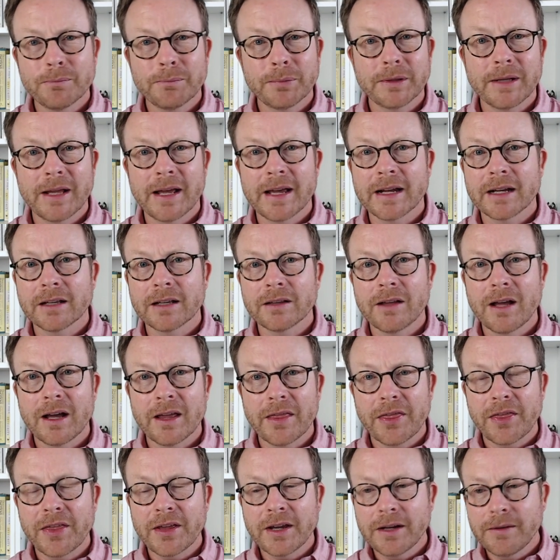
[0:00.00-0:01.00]
playing a
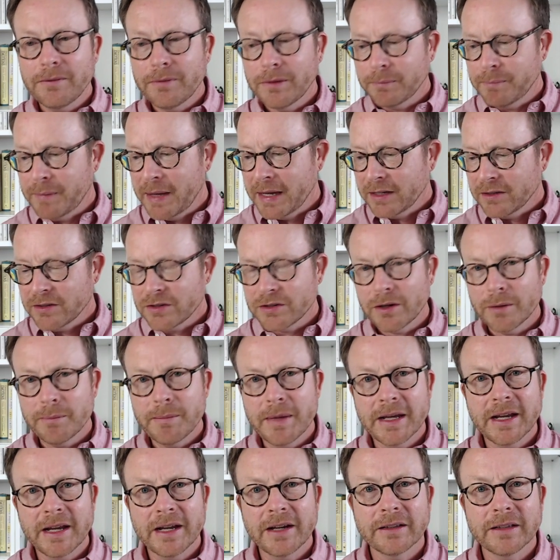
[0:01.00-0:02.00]
lot, start
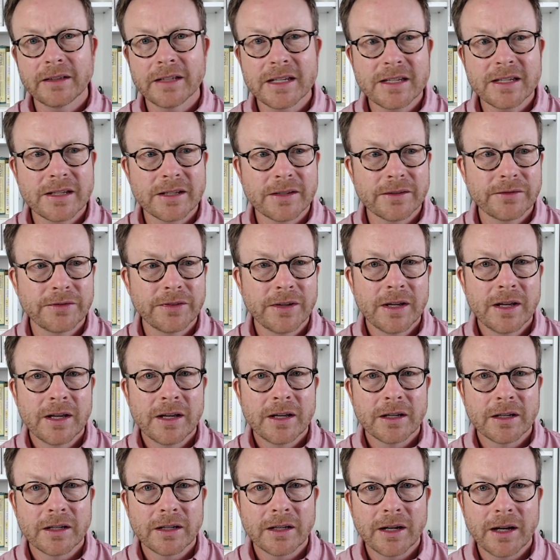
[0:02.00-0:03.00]
making a list of
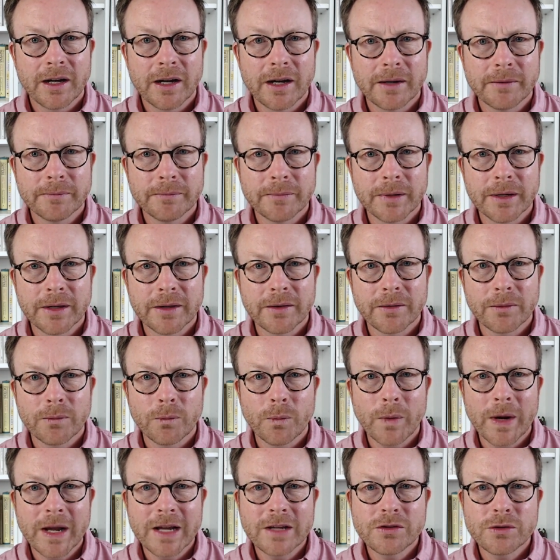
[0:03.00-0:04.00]

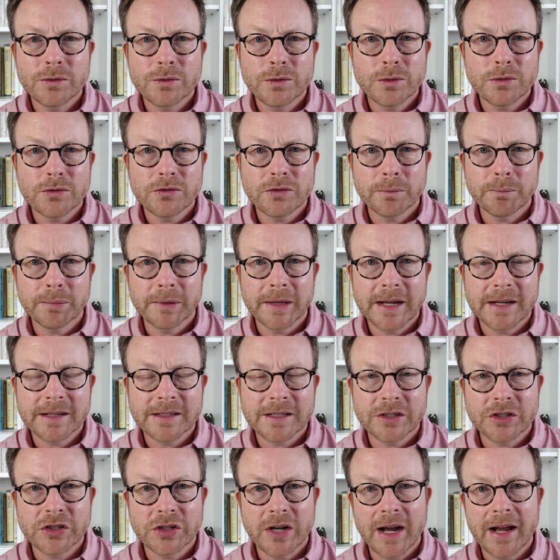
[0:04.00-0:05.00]
ways you used to play as
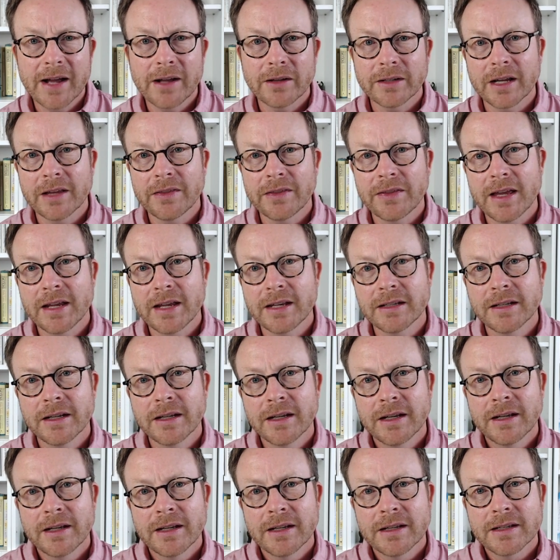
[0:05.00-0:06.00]
a child, and then
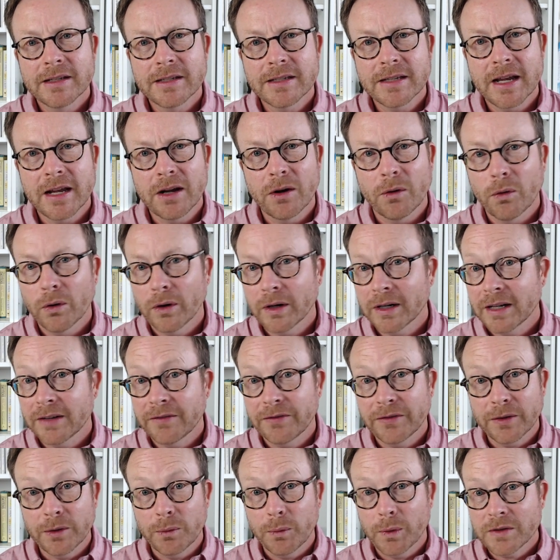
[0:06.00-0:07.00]
say, or
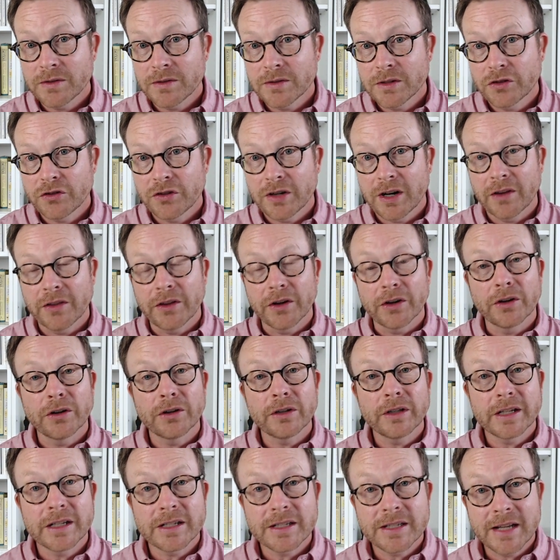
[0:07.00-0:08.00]
if it wasn't a child, the
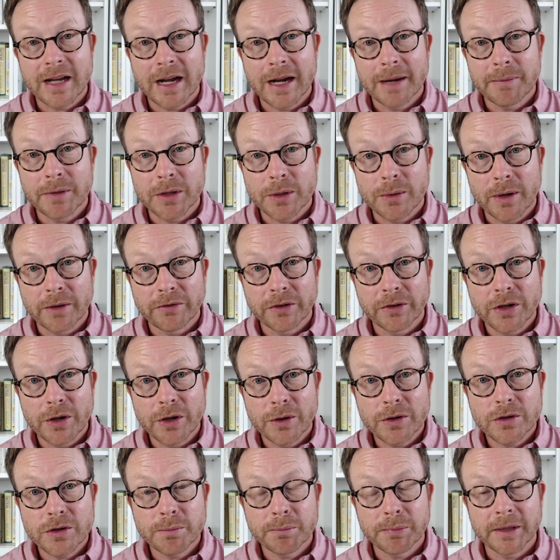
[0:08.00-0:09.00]
earliest time that you ever
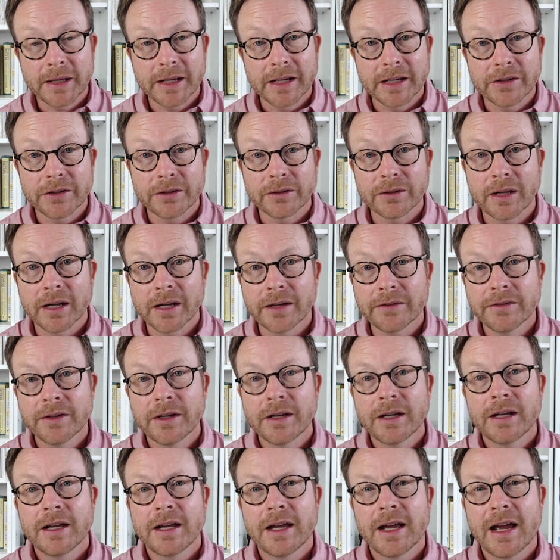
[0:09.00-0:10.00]
noticed play in your life,
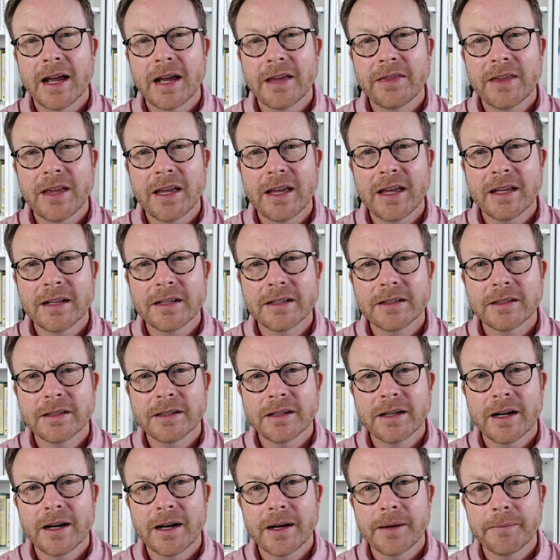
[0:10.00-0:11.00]
and
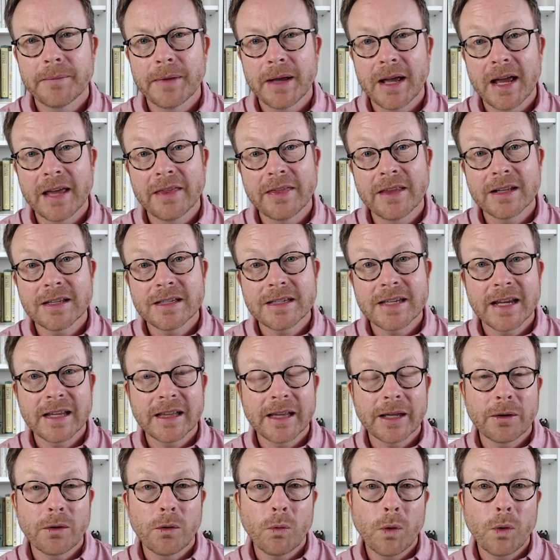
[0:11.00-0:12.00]
then say,
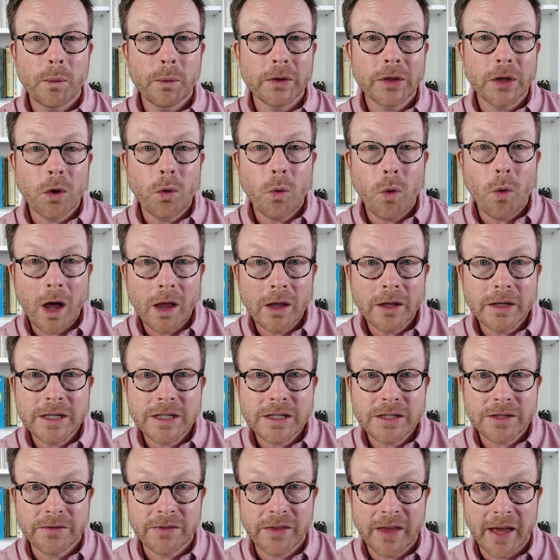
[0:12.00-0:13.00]
like, well, what were the
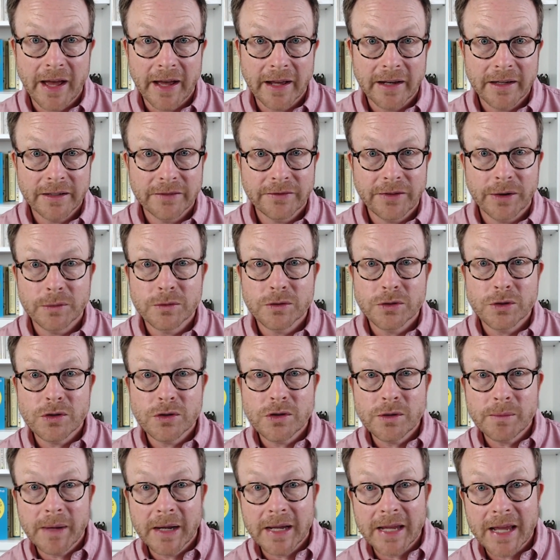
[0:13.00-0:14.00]
qualities of that? If I was
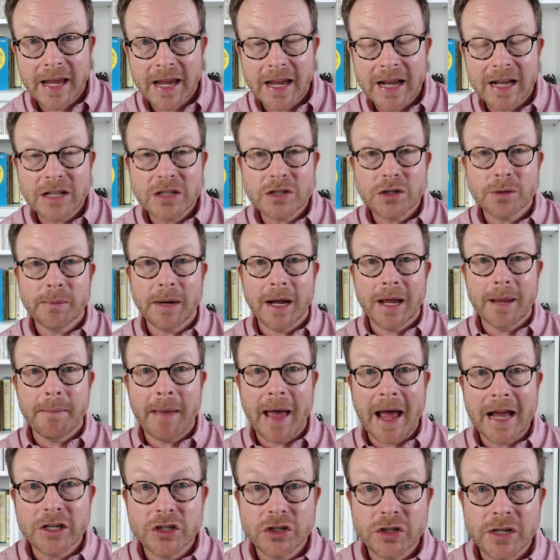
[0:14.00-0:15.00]
using my hands or my
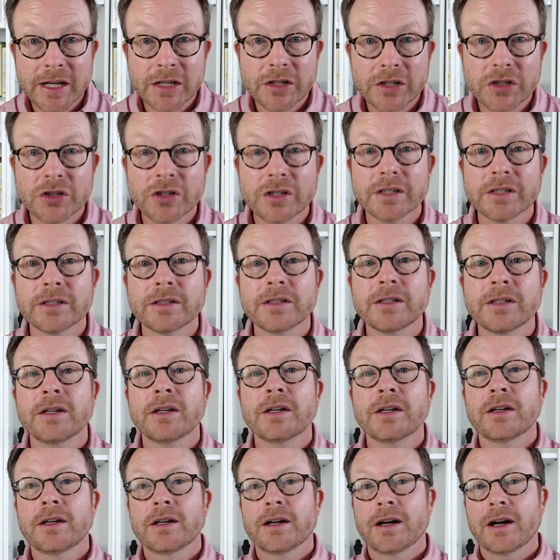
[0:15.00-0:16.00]
imagination,
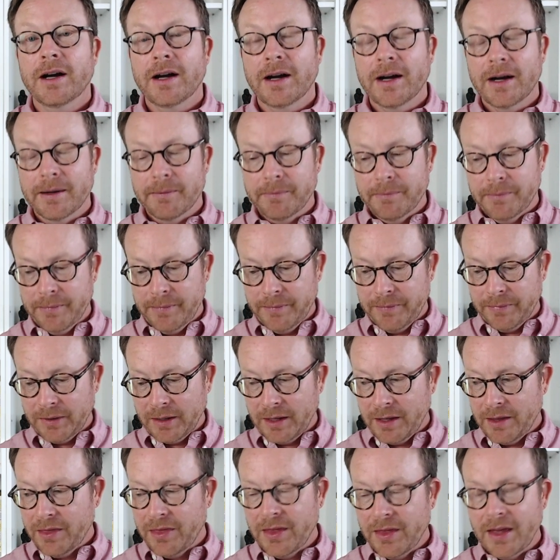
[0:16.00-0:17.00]

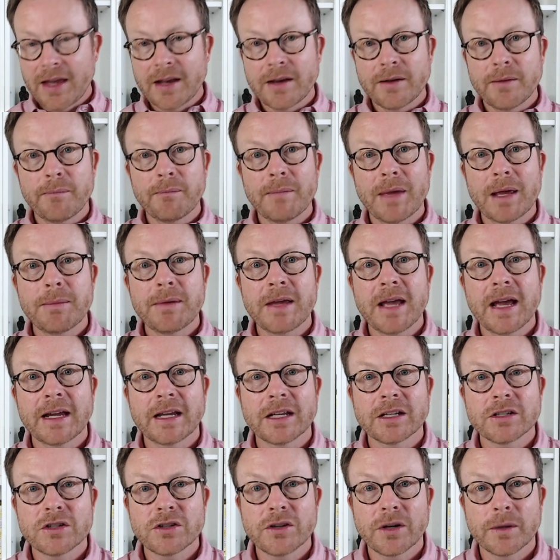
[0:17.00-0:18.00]
then maybe I
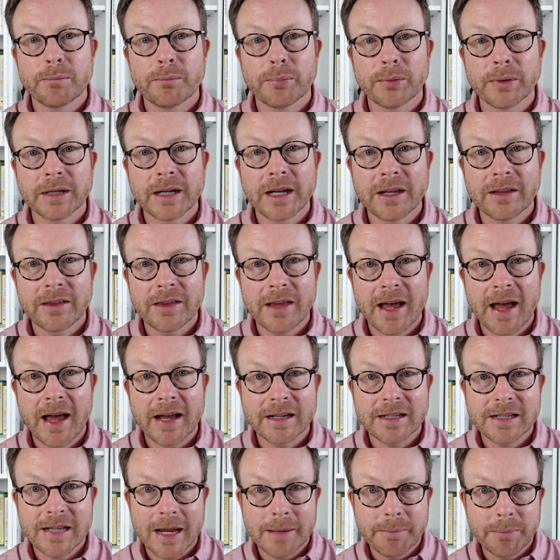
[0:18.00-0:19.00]
can start bringing
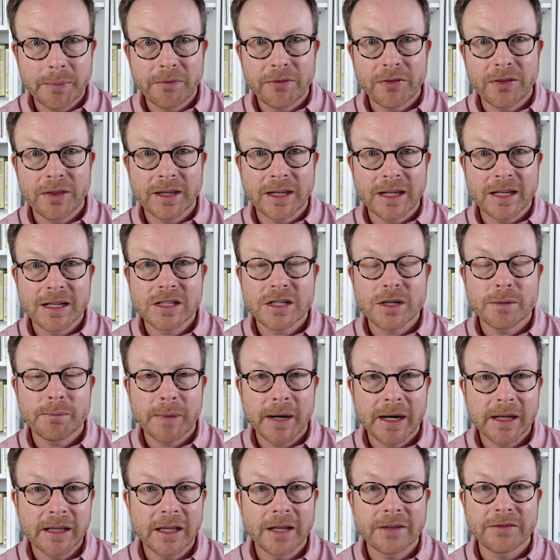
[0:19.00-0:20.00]
that type of thing into
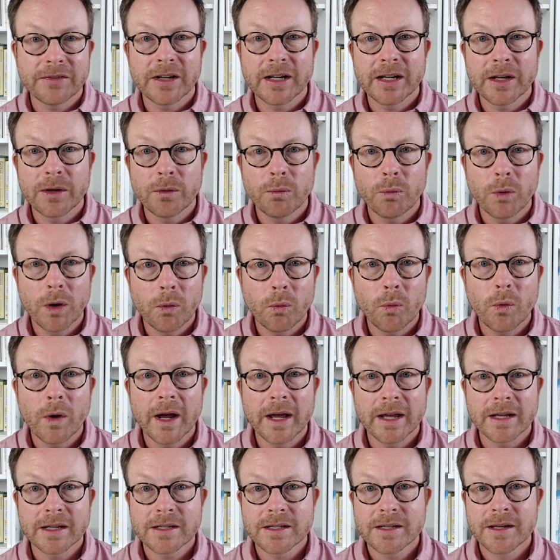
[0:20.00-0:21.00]
my life, and in what
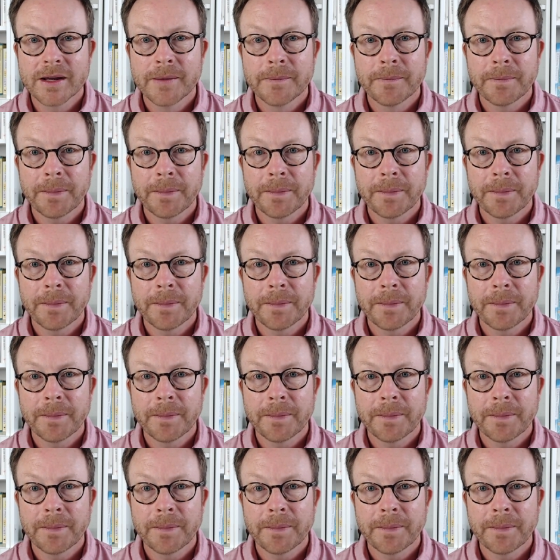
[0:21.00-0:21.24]
ways?